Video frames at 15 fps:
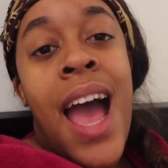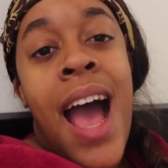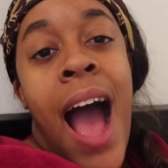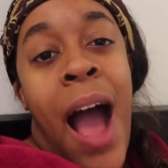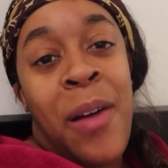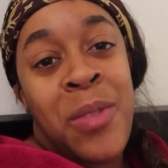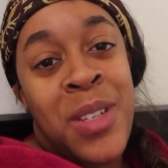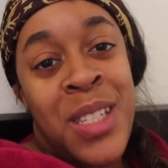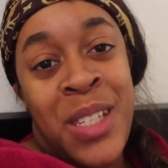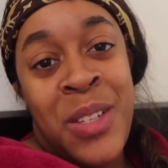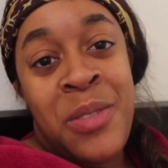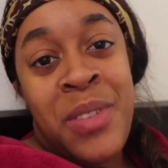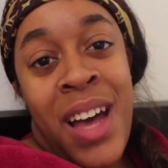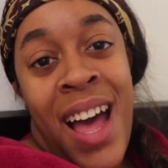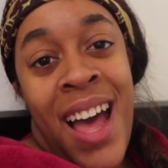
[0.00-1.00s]
I will see
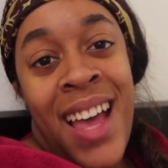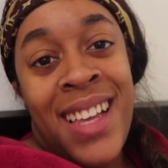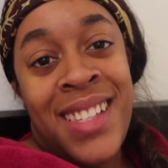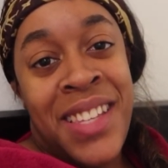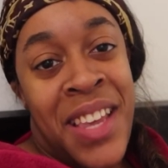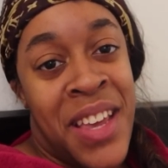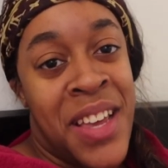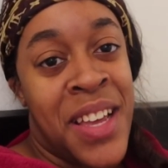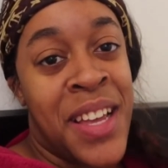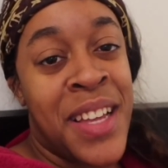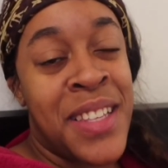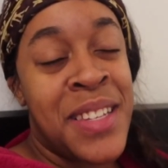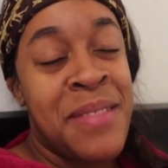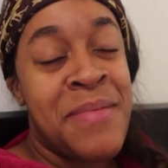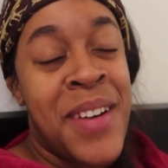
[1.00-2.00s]
you guys
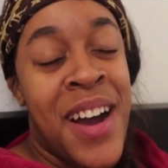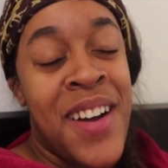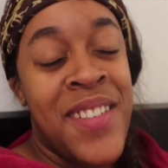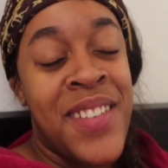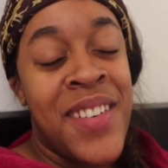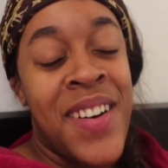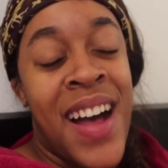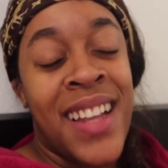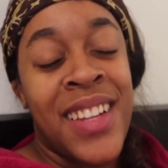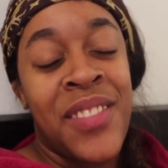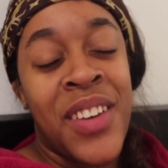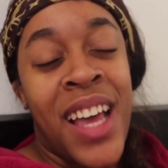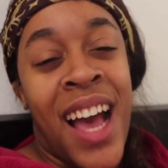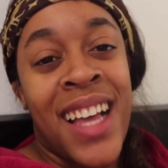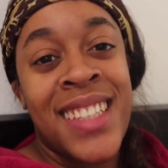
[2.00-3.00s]
tomorrow. I love you
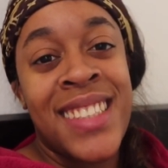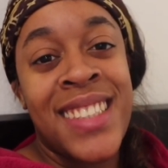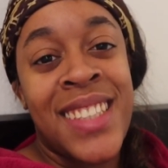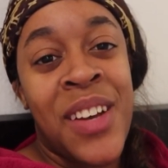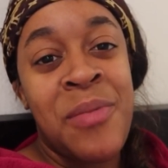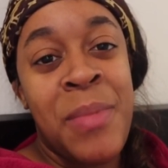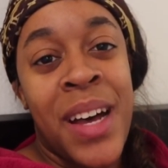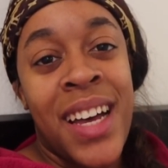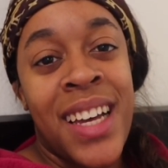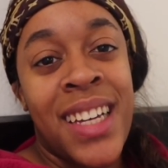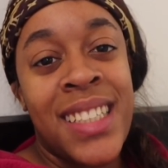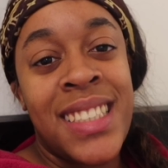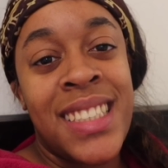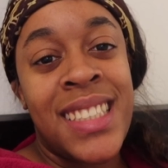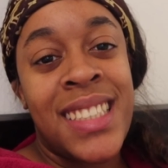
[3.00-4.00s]
guys so
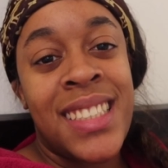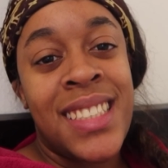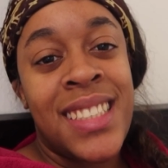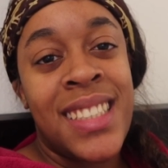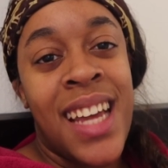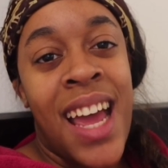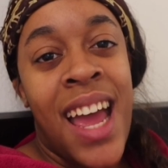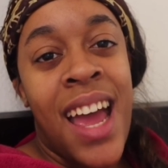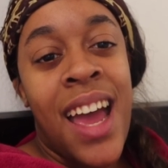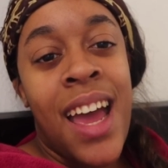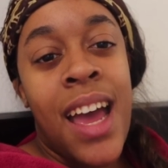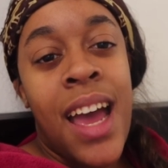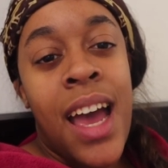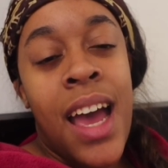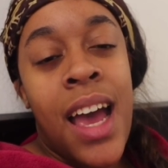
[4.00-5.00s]
much.
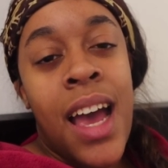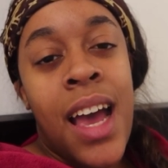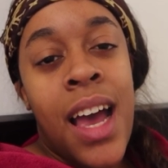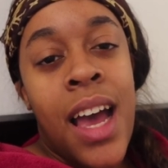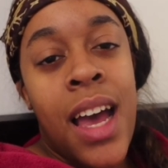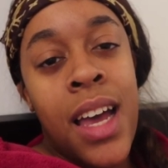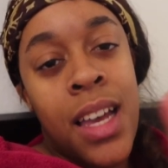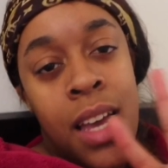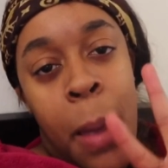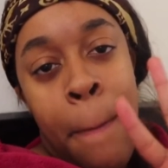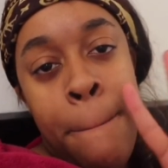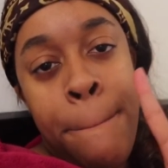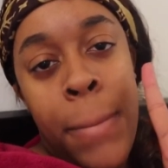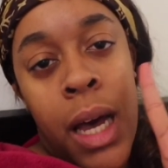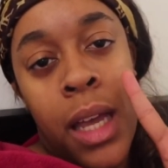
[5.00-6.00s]

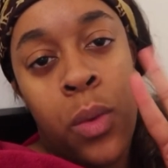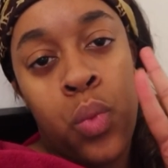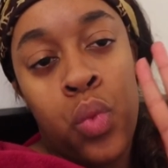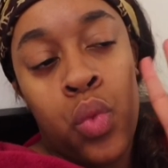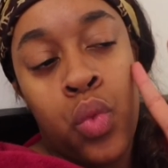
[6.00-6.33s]
Bye.